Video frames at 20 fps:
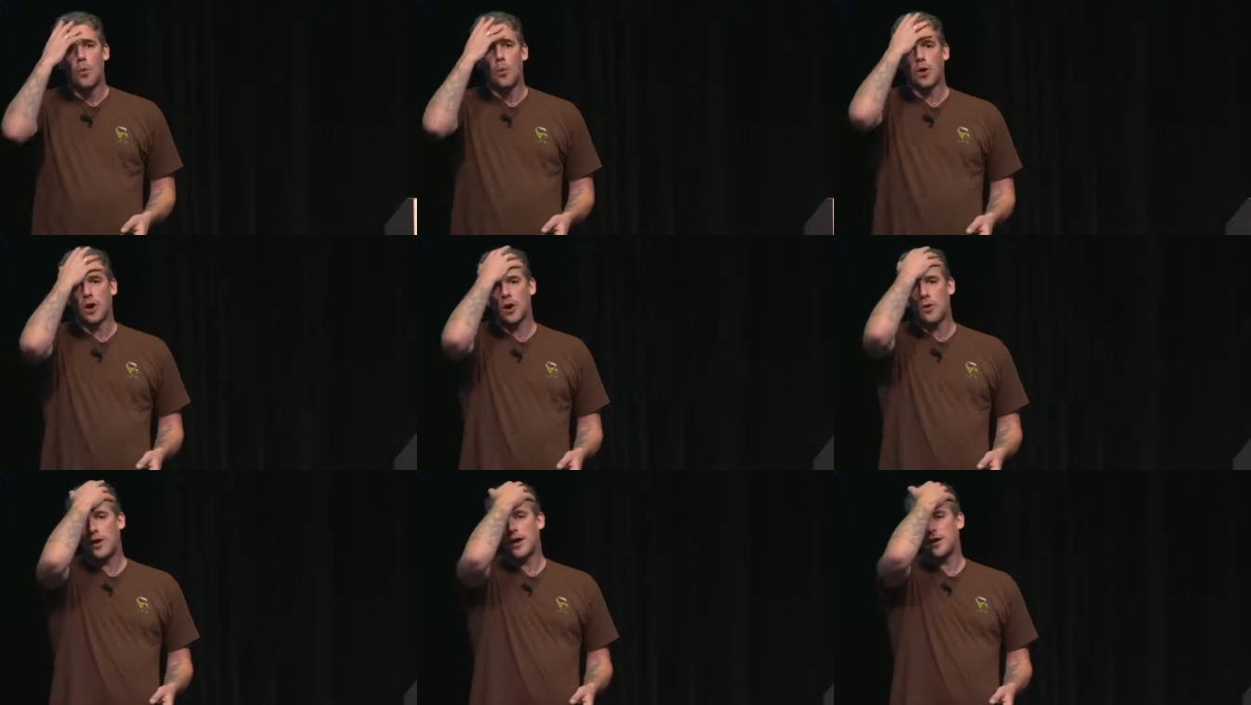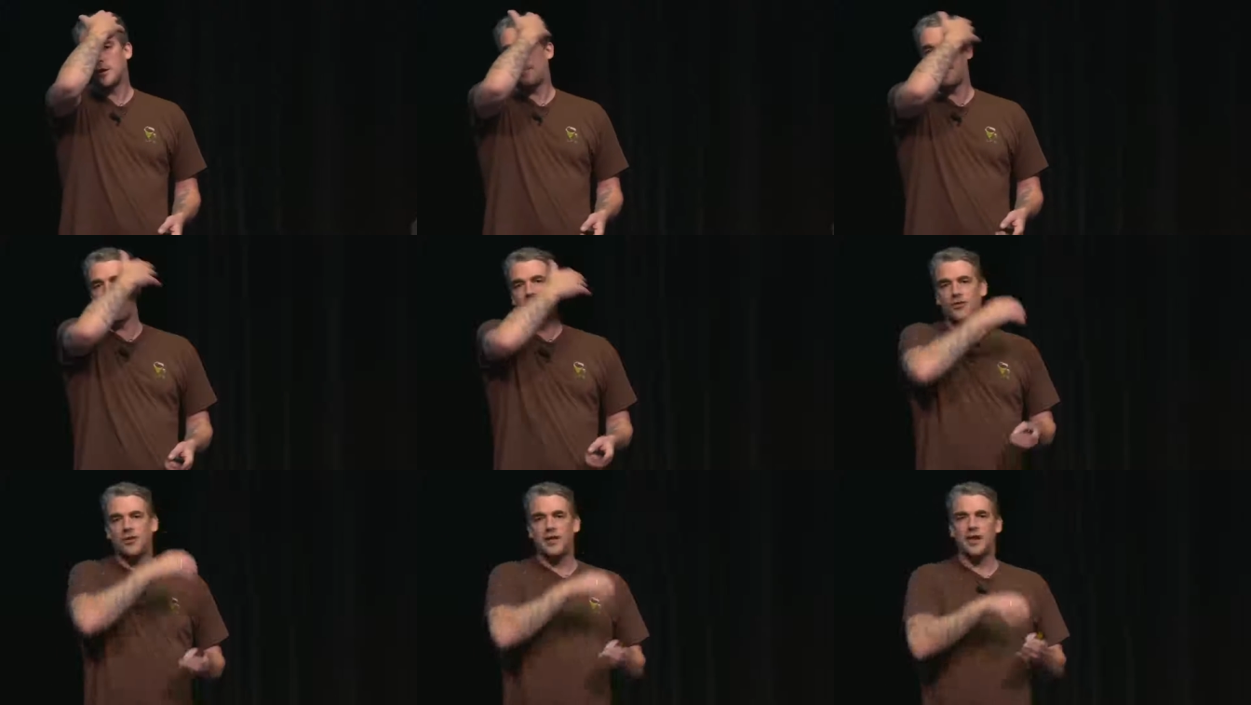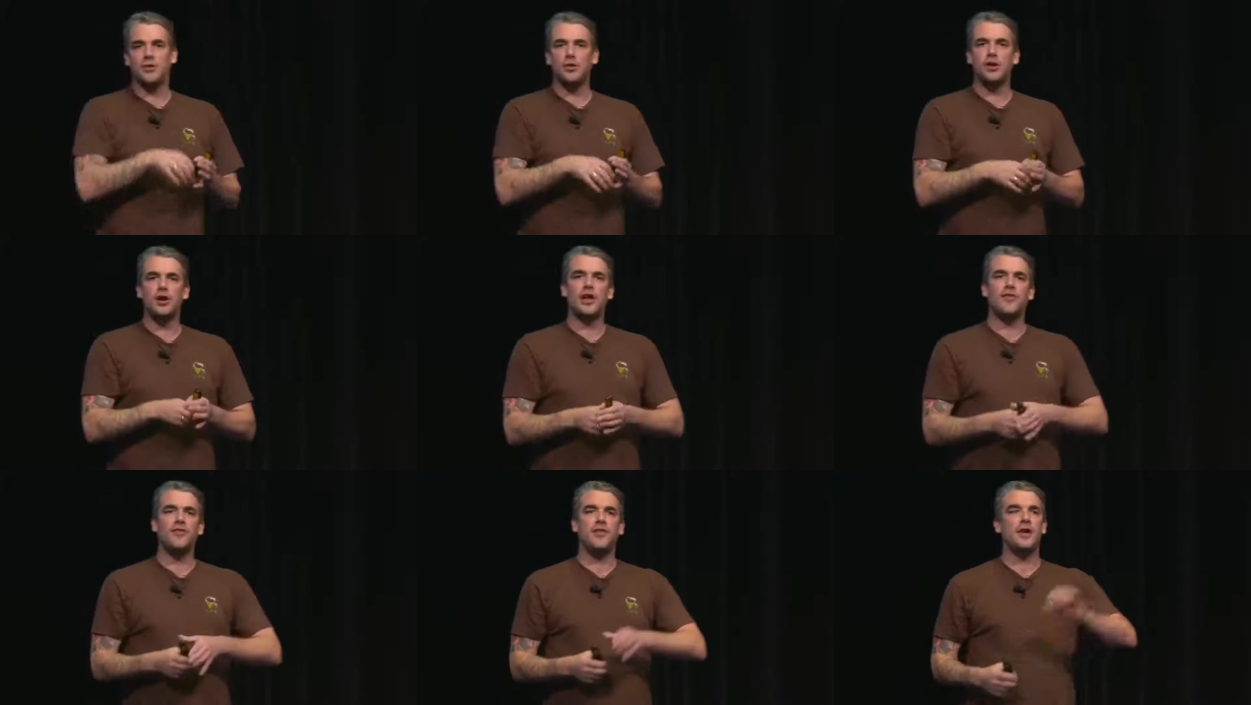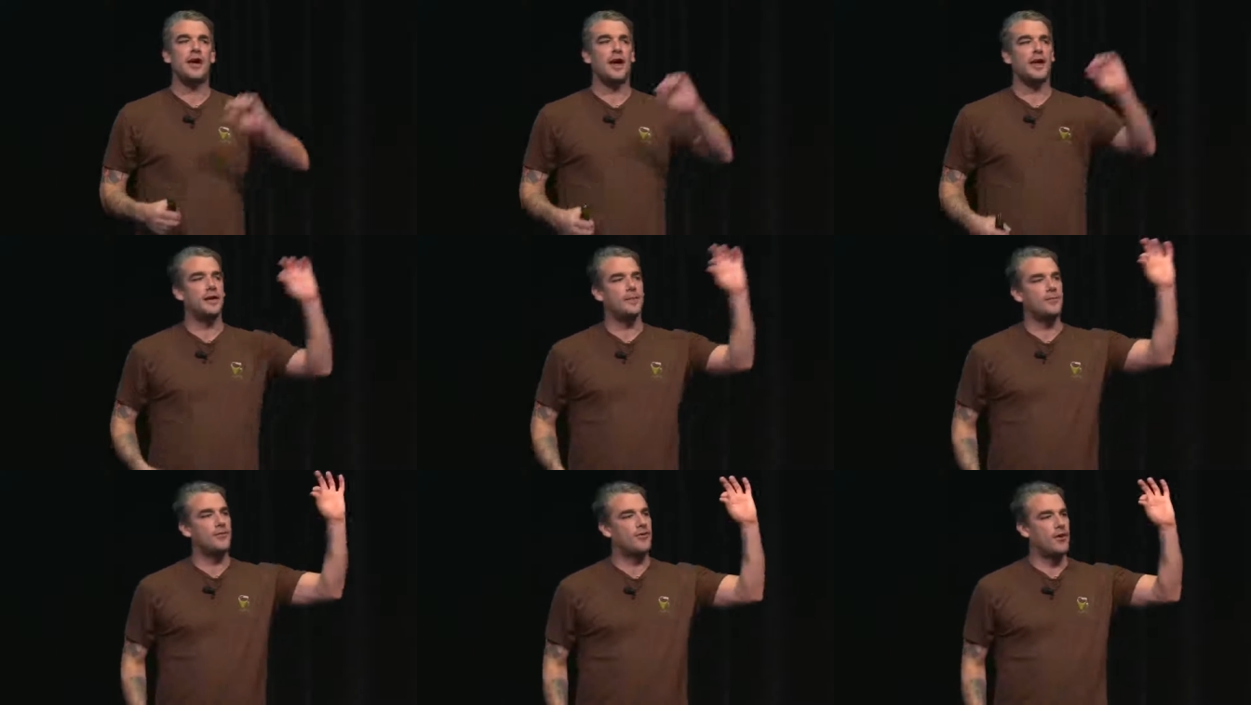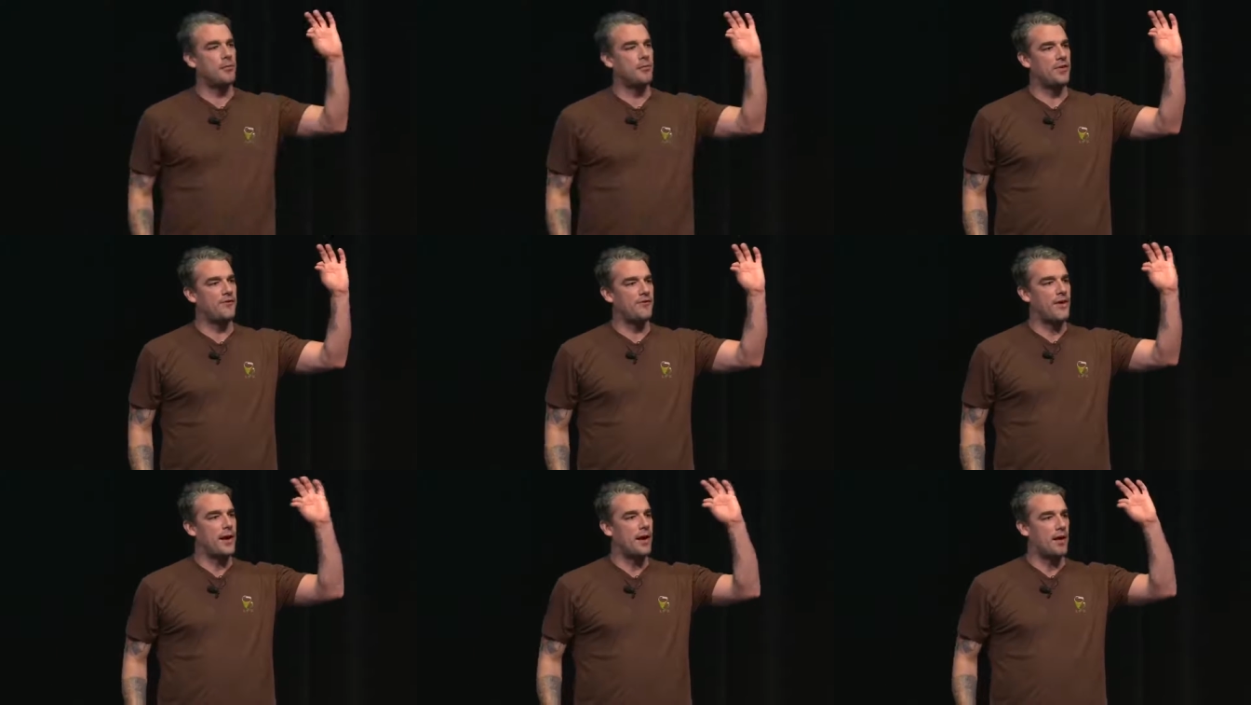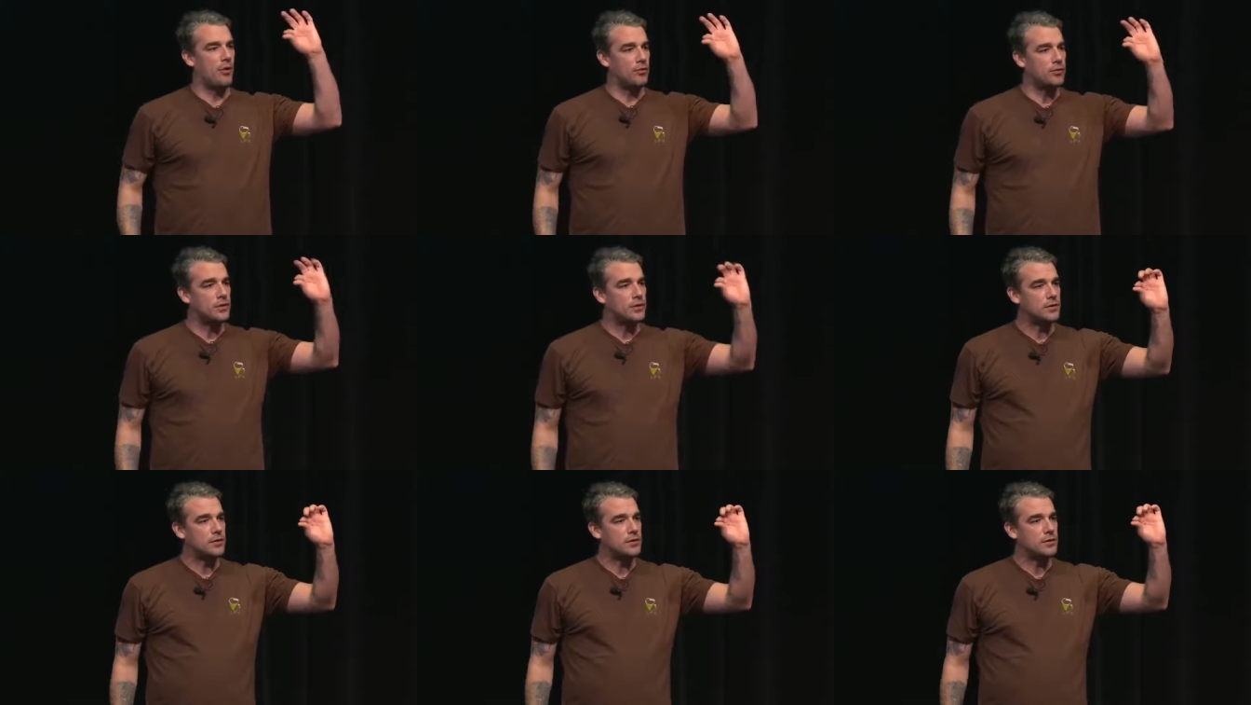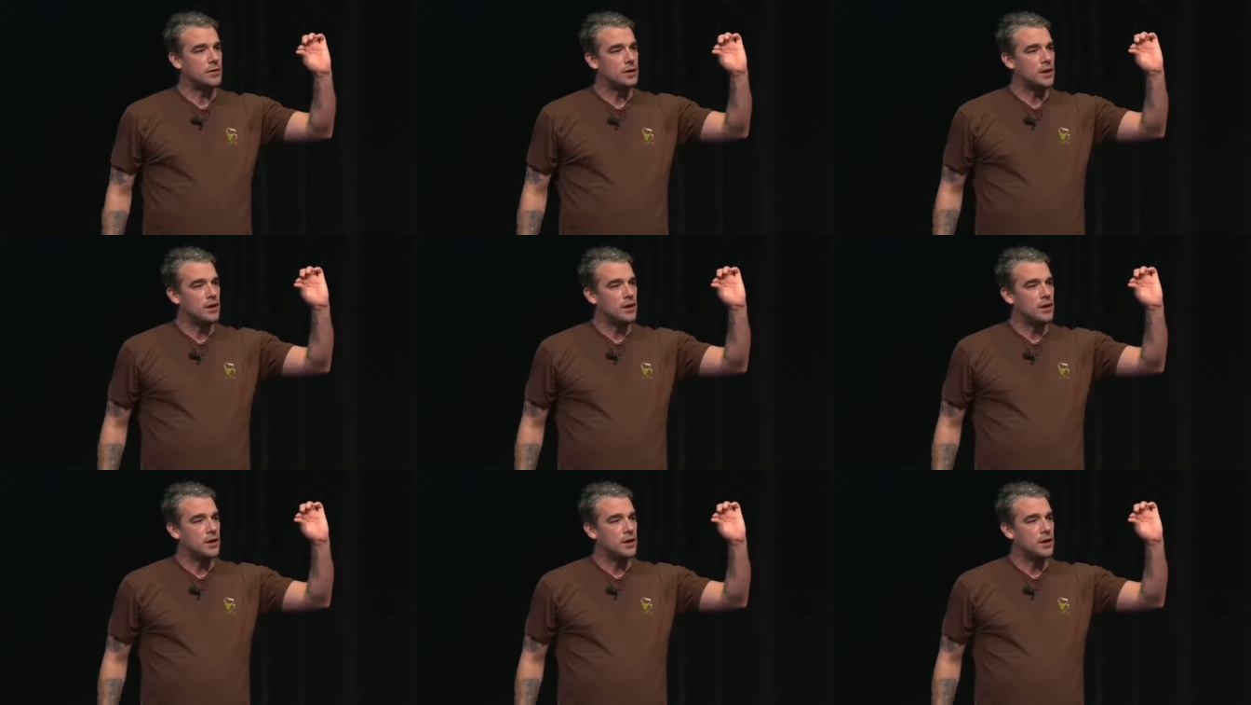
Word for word: we're going to basically look at the items that we found